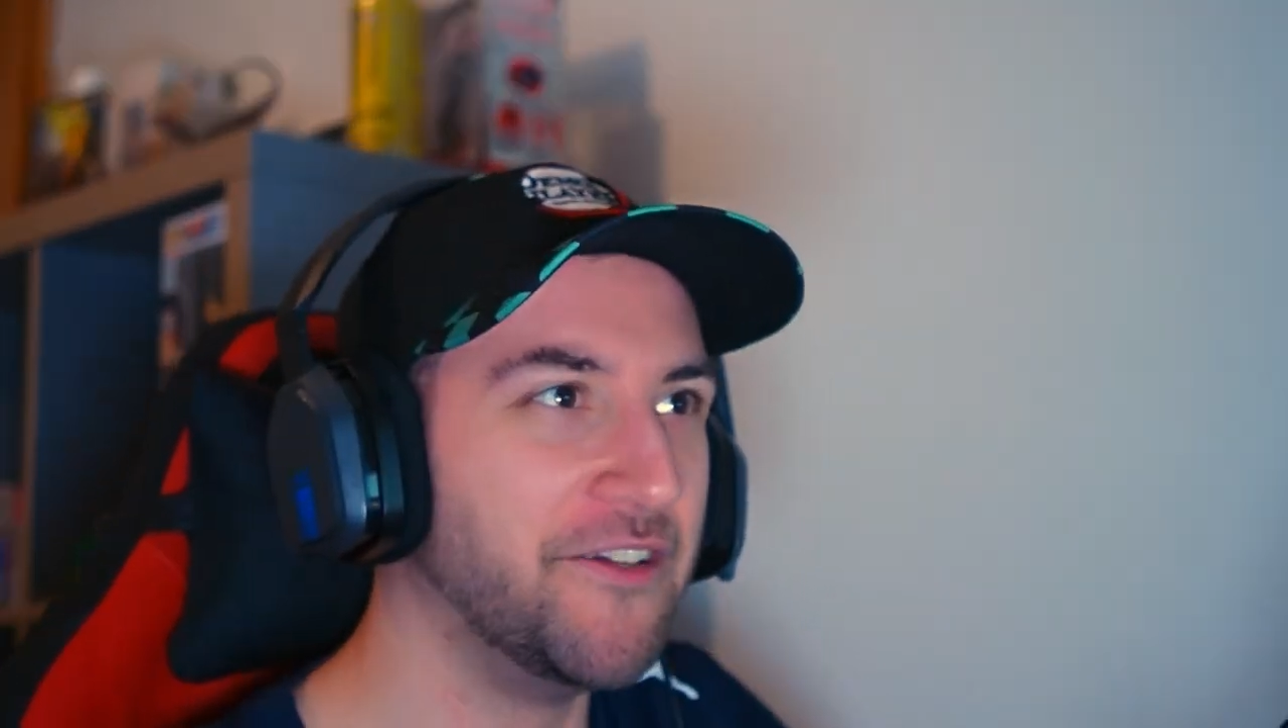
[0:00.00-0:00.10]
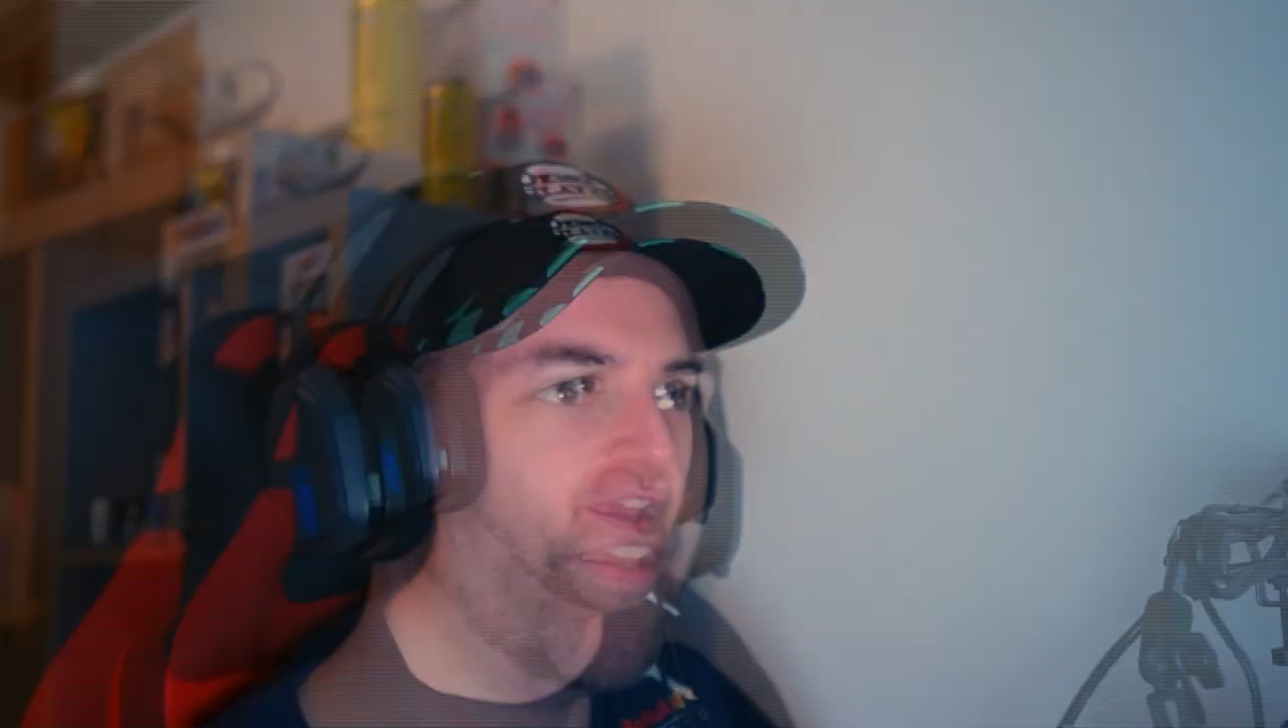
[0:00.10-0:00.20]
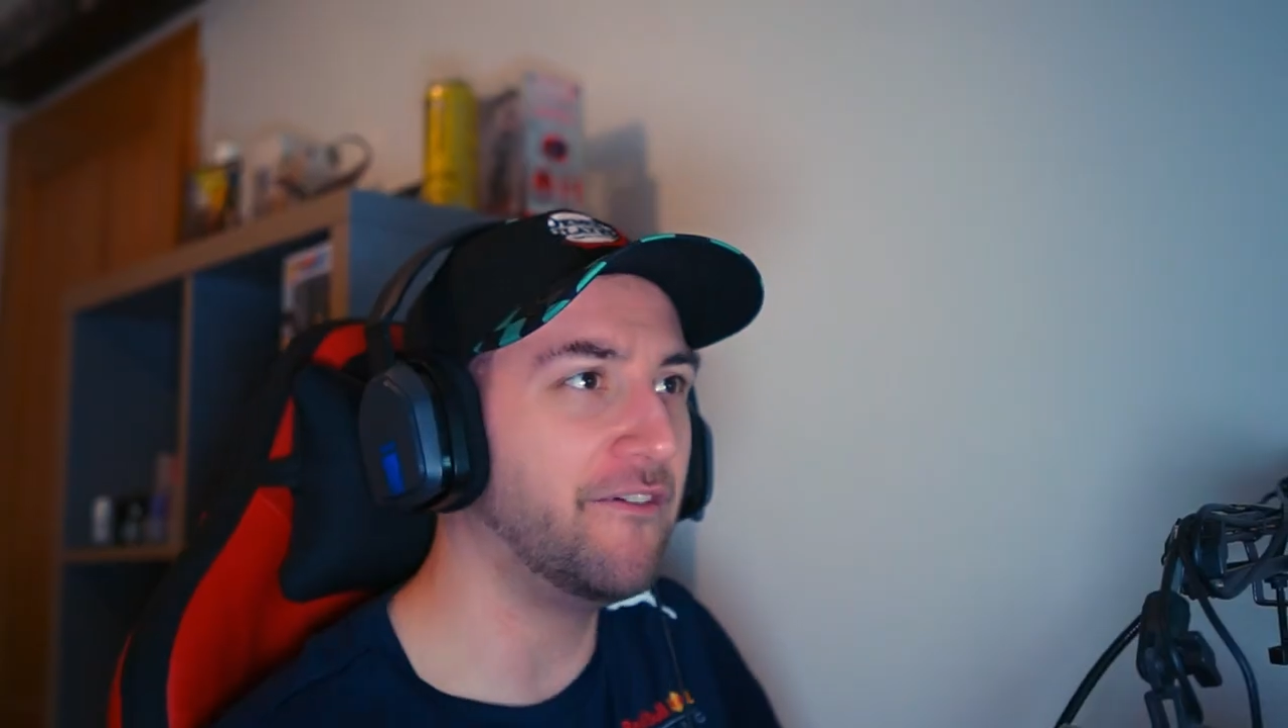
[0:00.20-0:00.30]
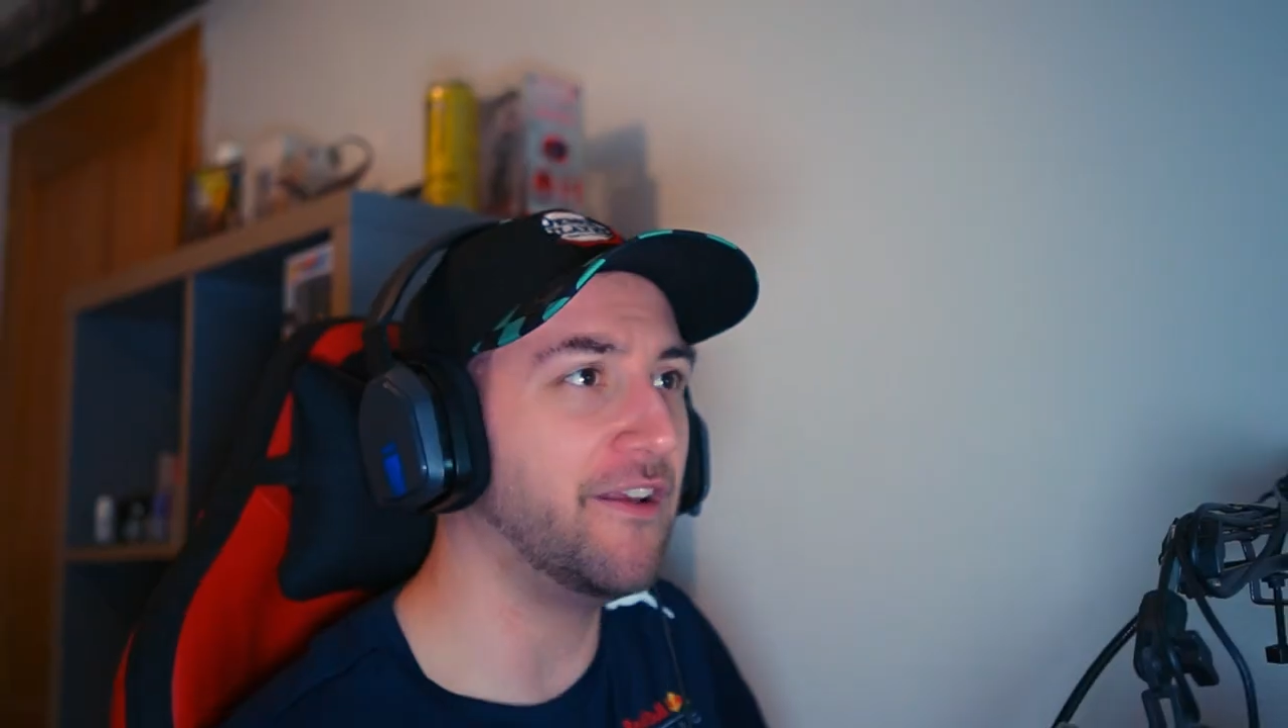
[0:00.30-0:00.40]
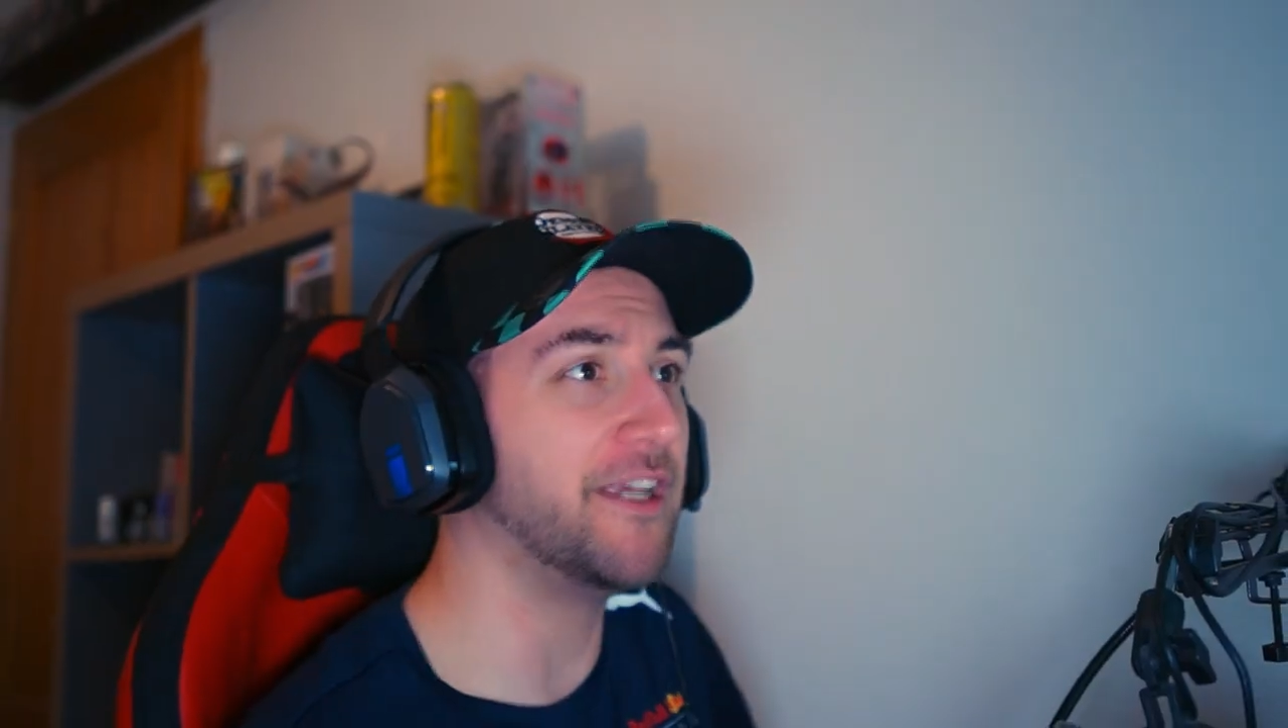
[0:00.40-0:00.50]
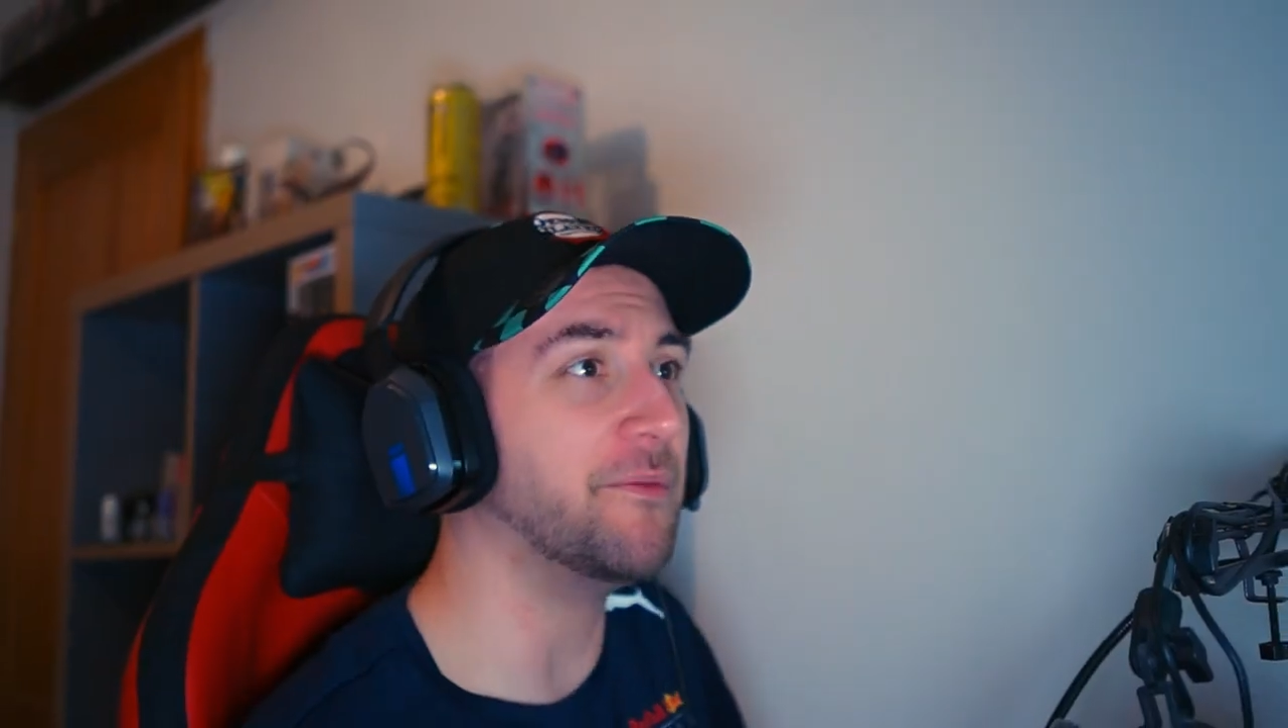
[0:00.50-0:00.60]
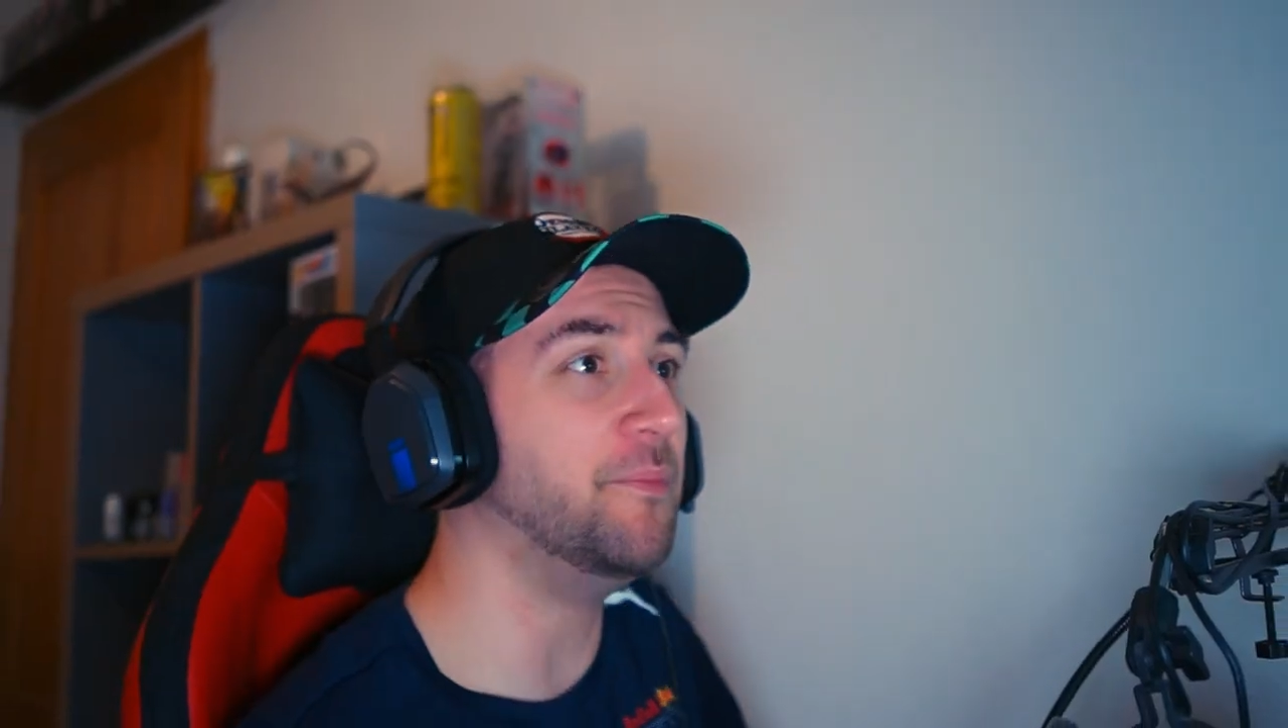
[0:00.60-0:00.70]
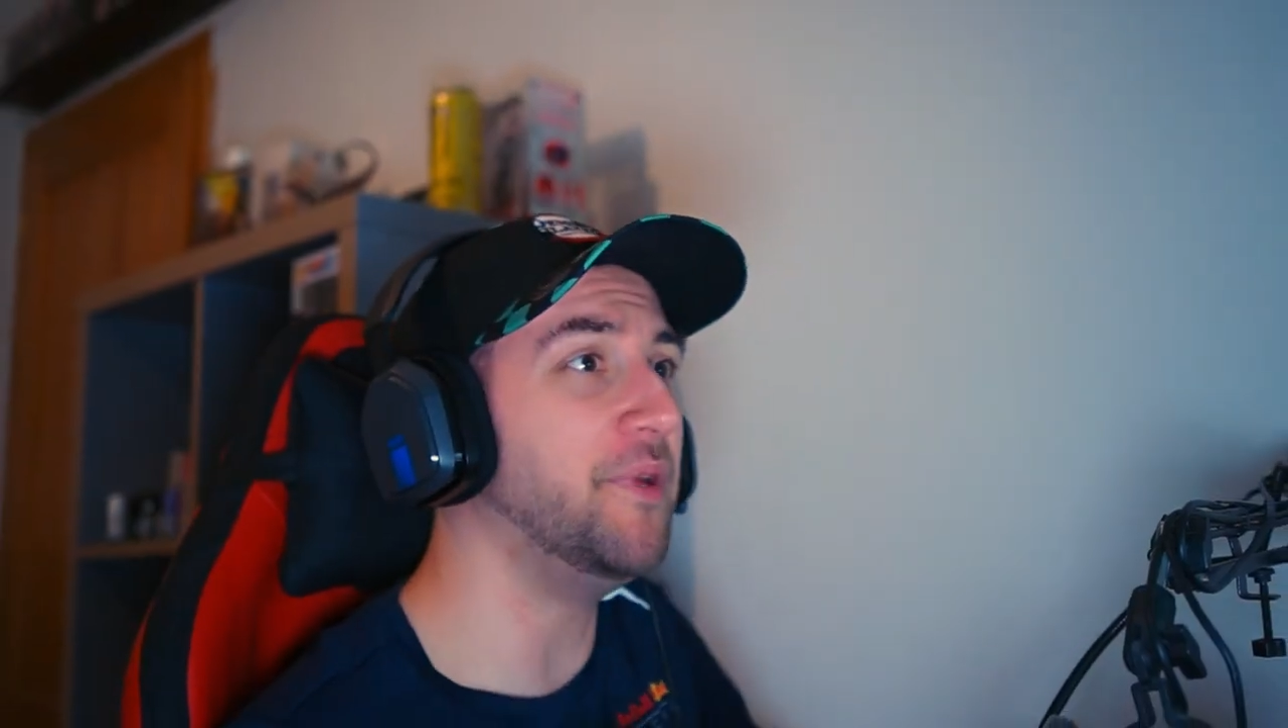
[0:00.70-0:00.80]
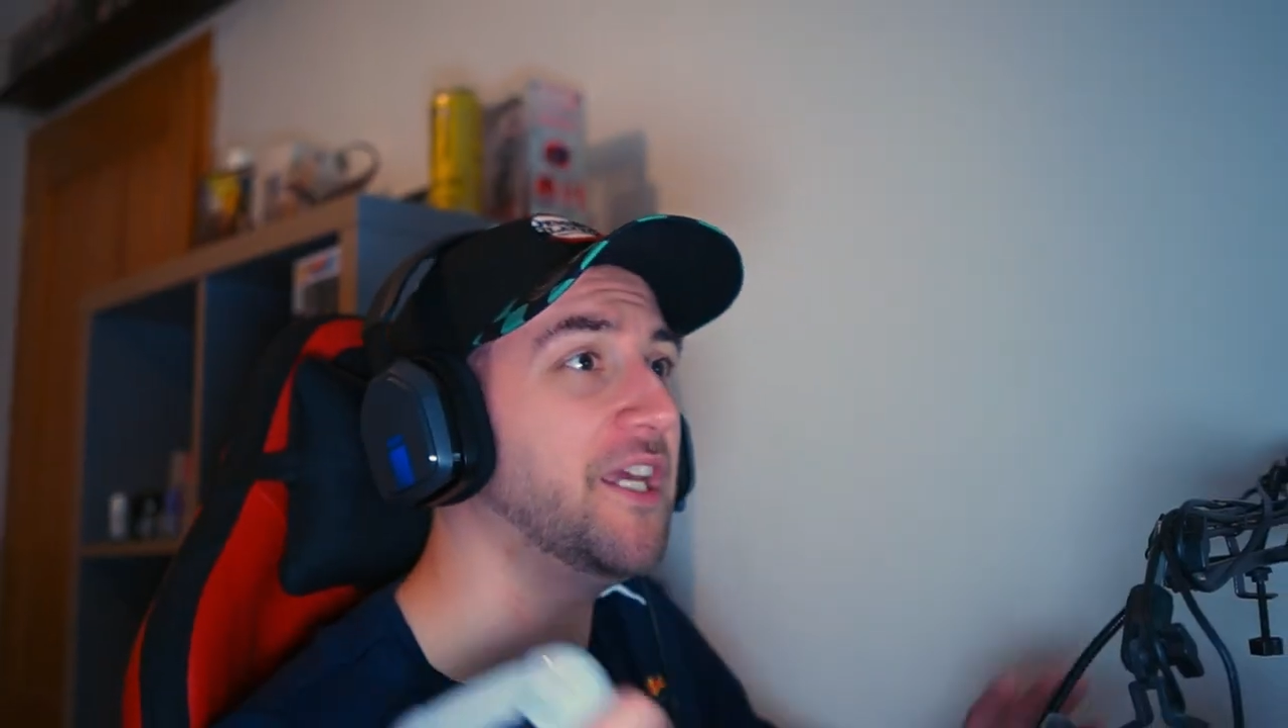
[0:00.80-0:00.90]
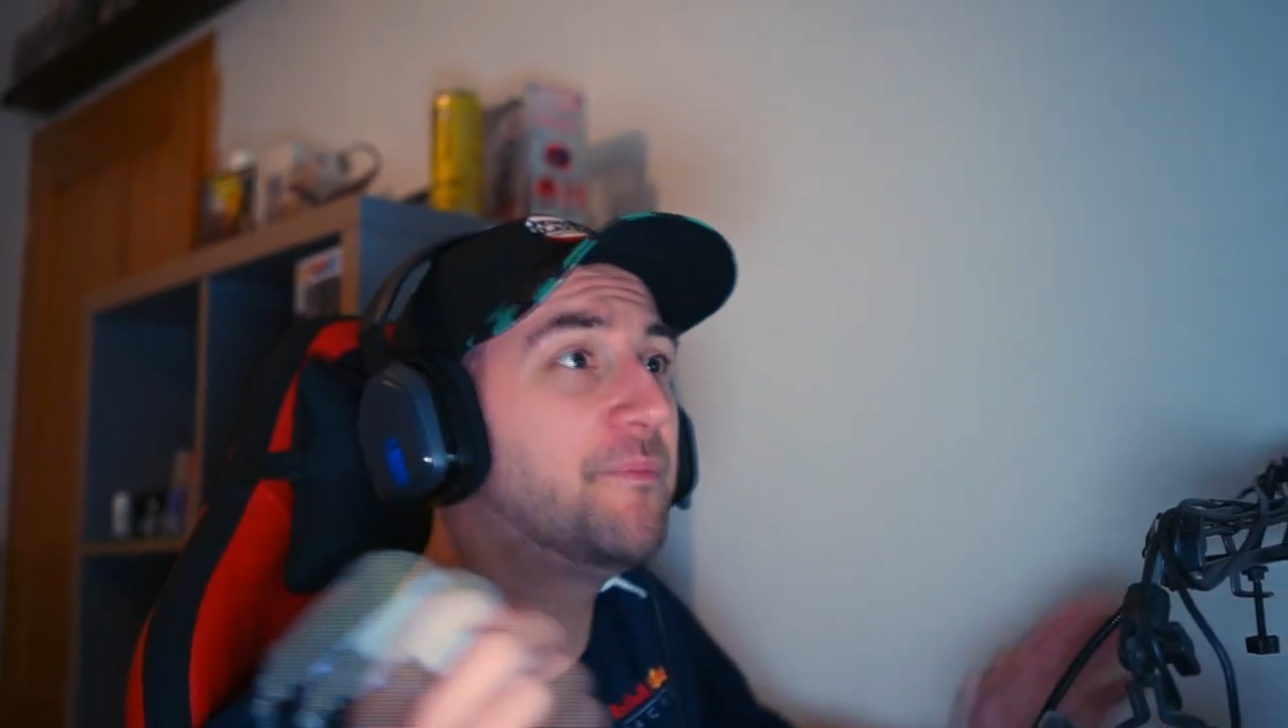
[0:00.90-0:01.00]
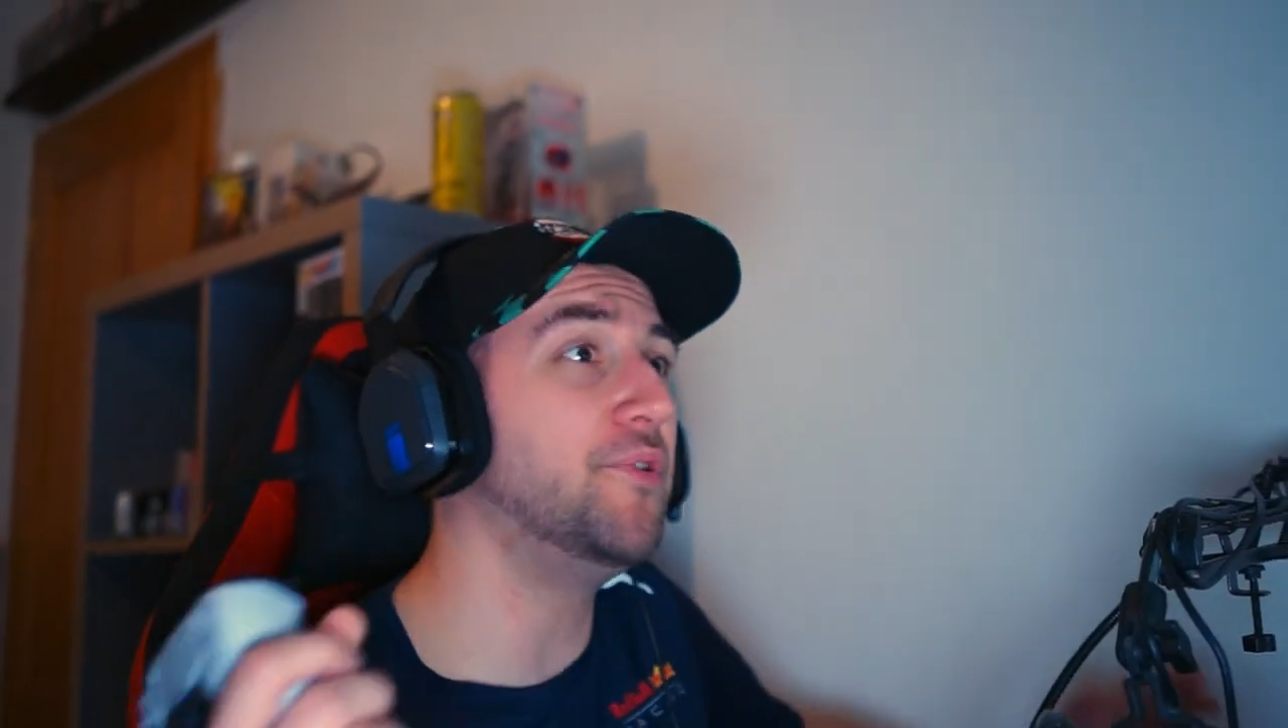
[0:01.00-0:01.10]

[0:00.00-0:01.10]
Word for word: You have like a big,